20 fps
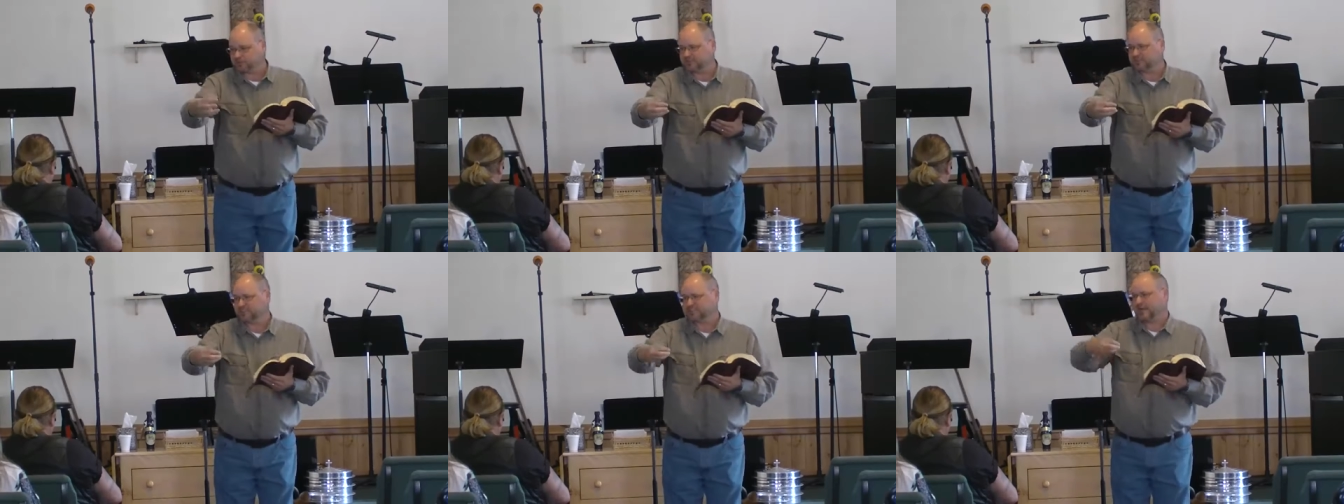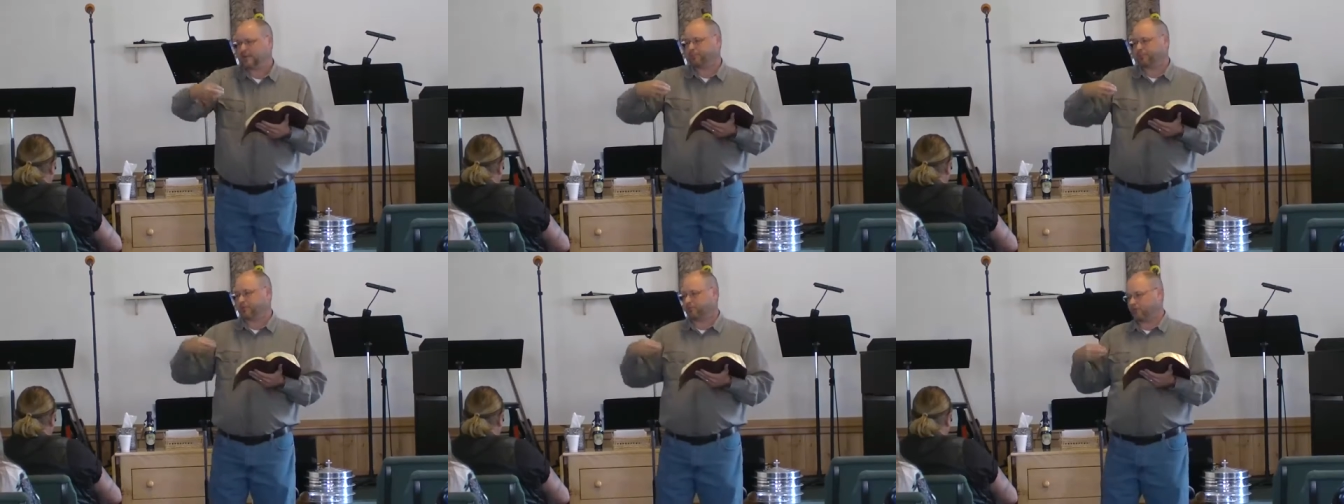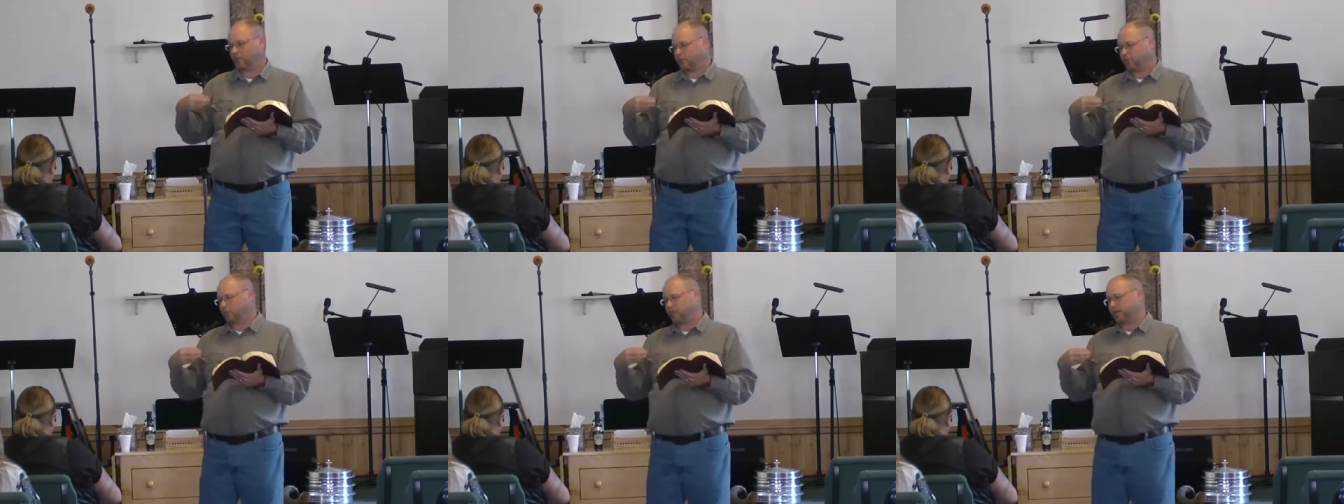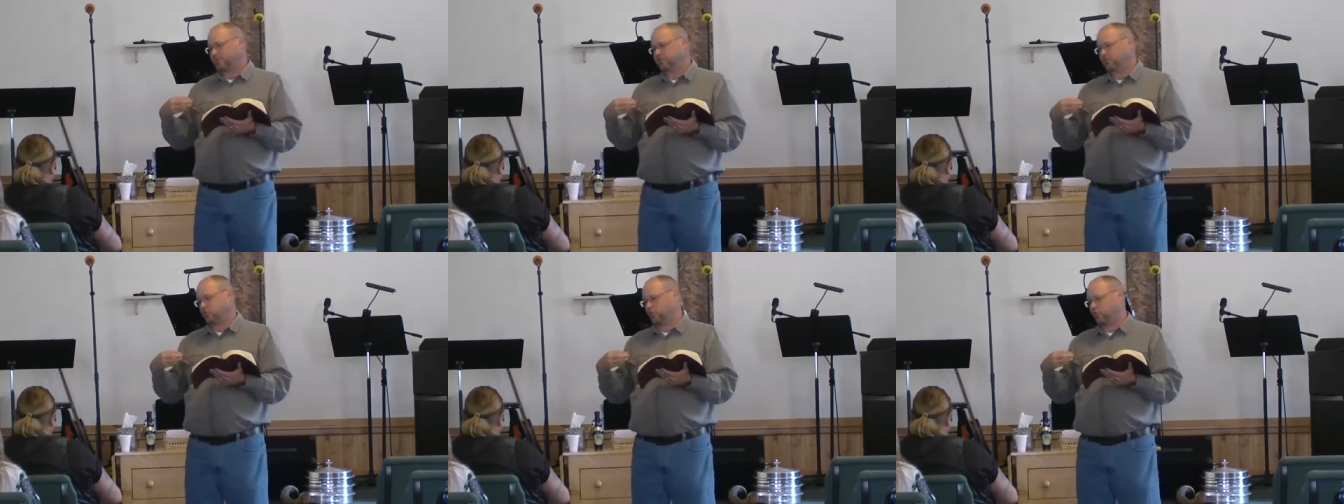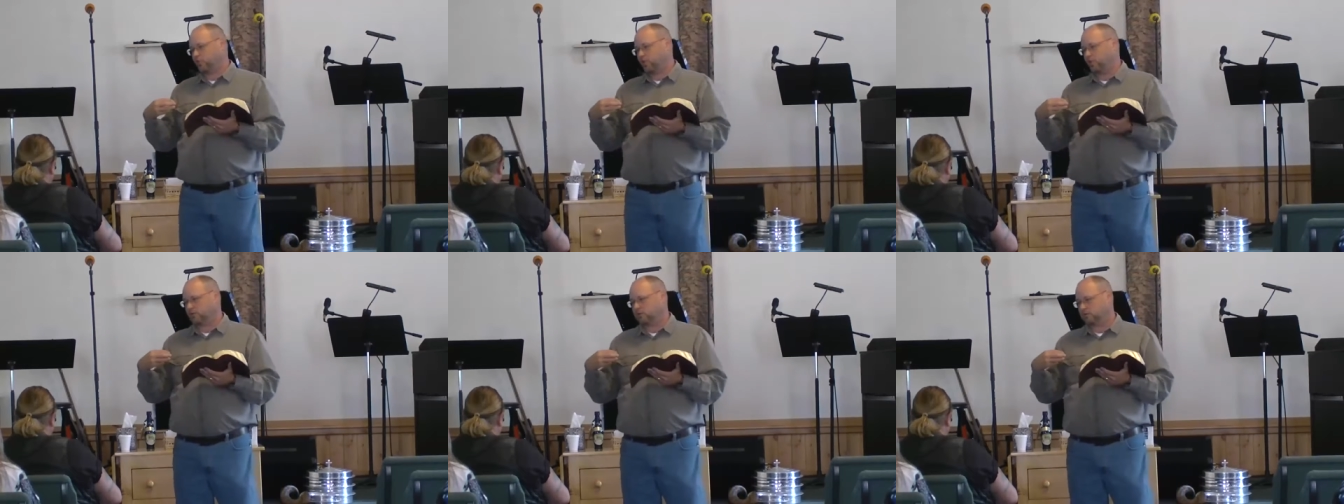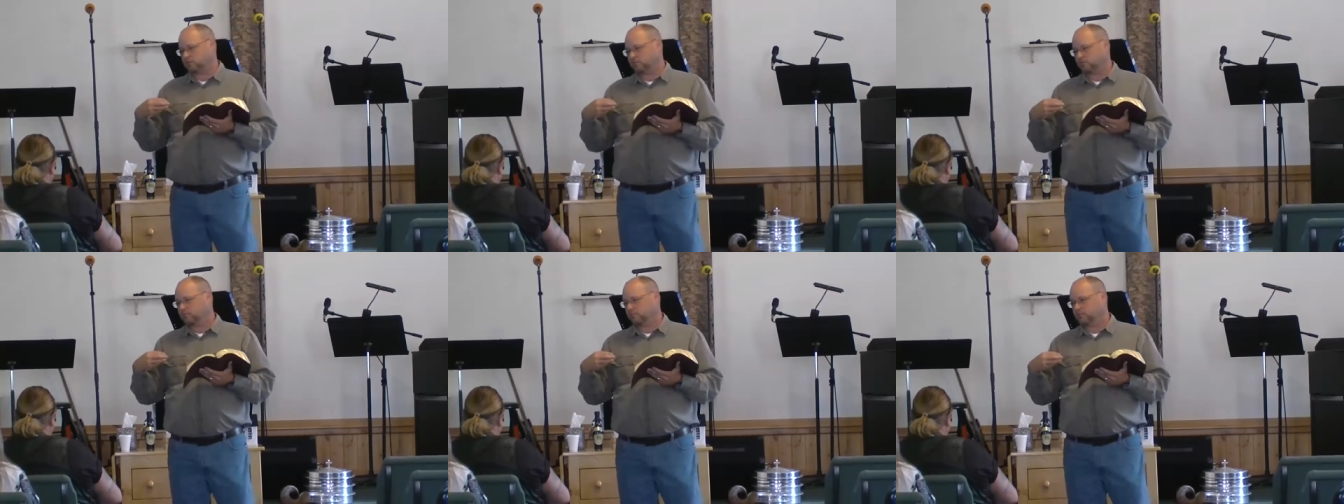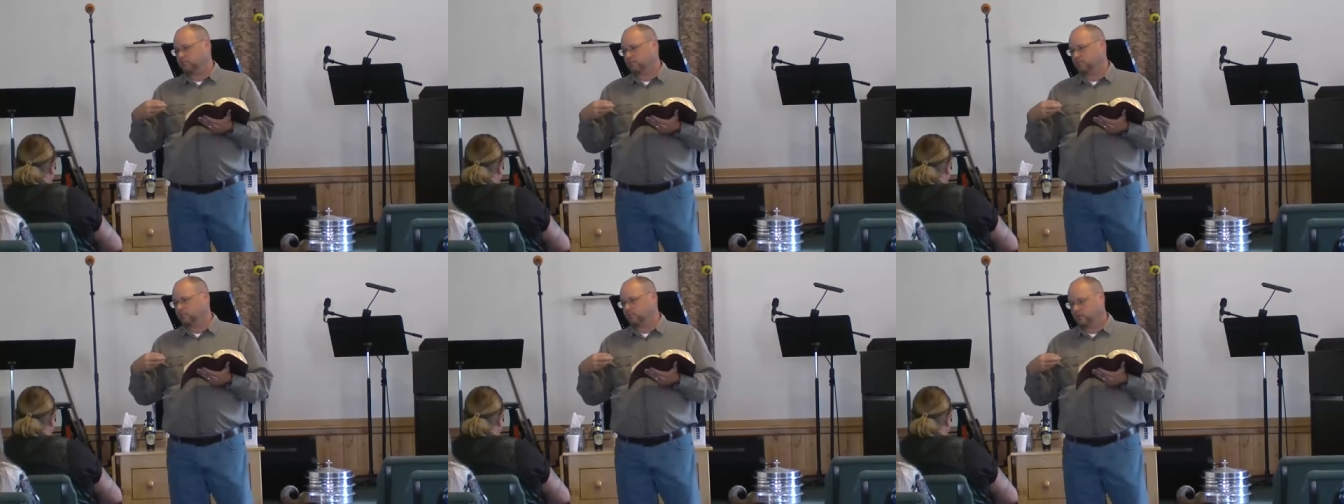separate from the rest of the world.
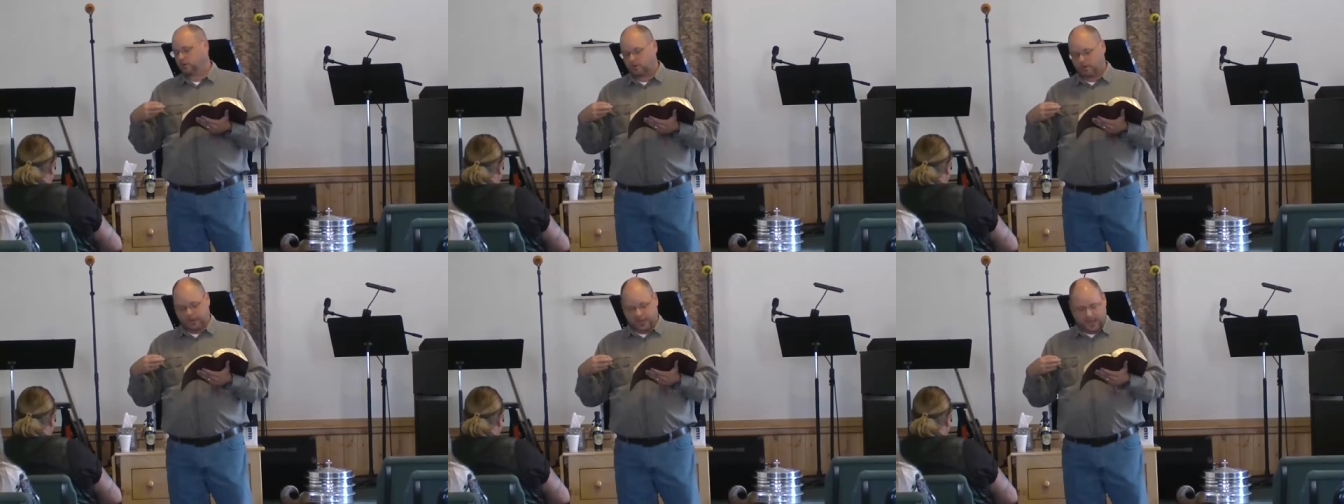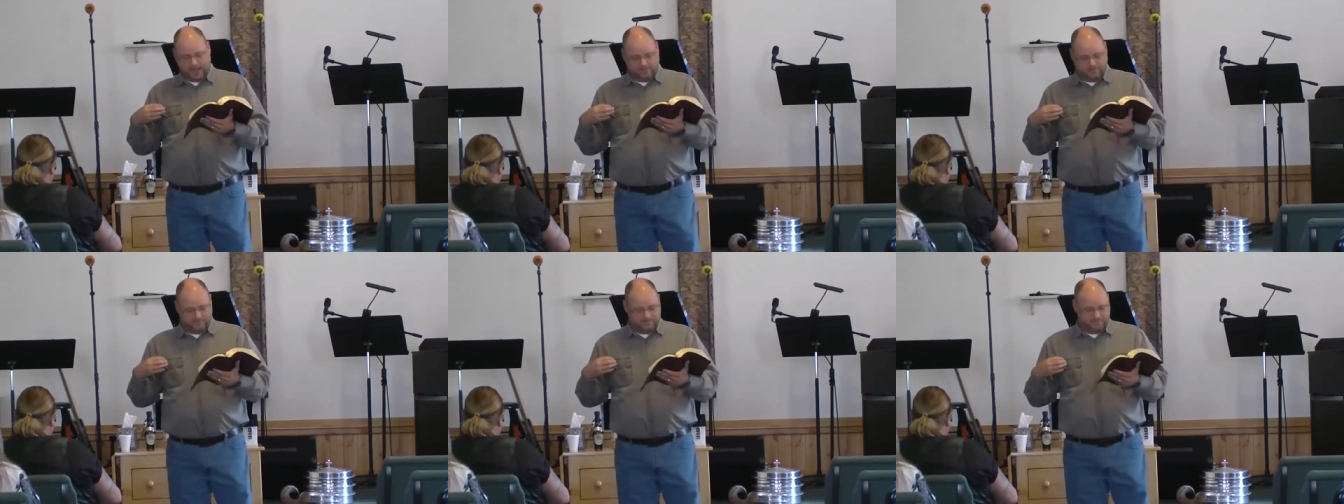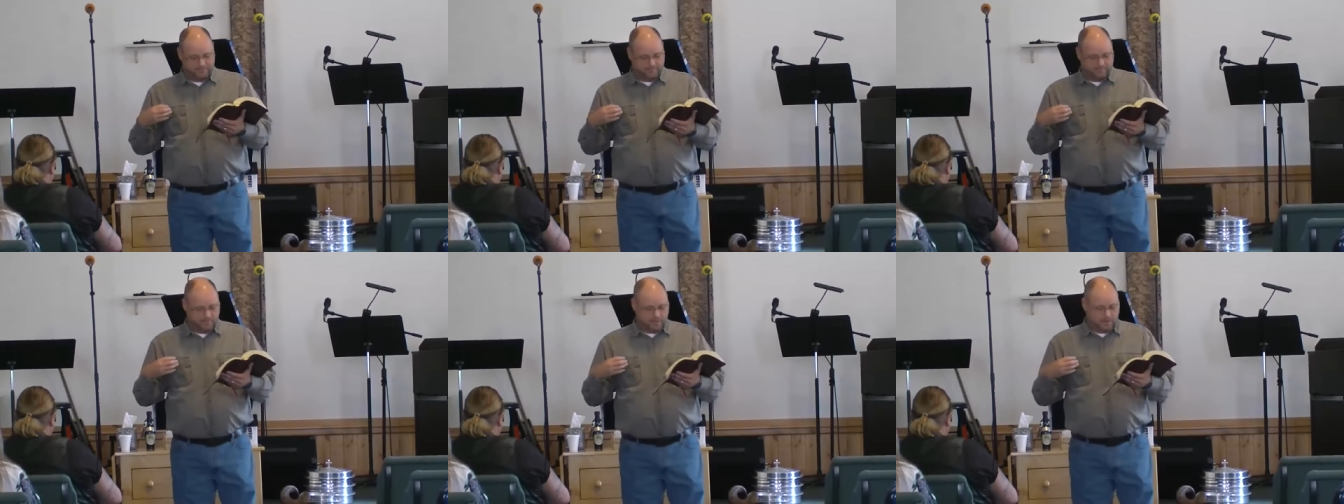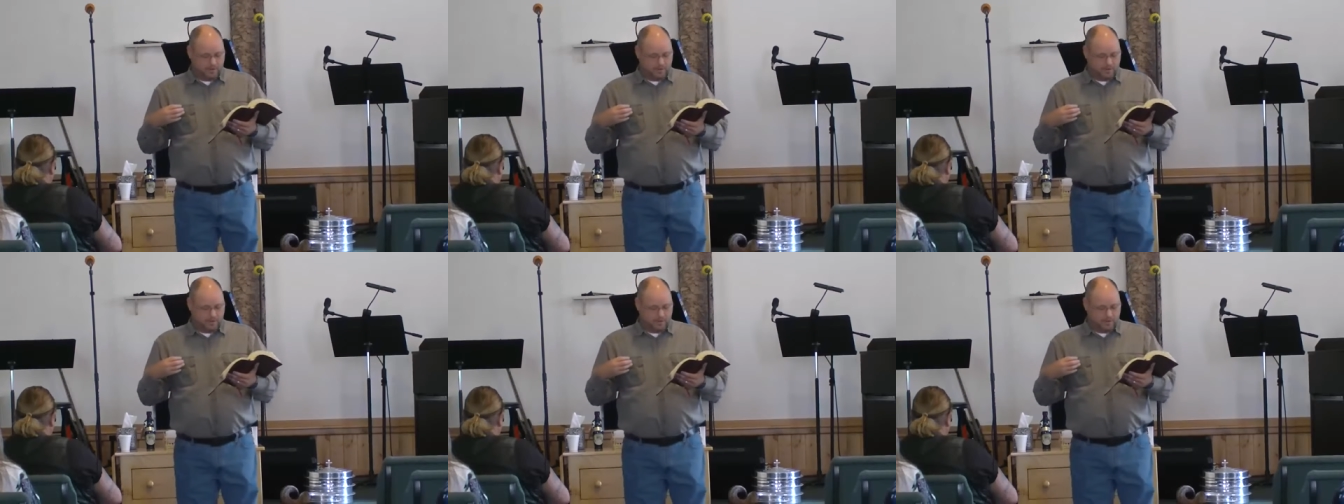Okay?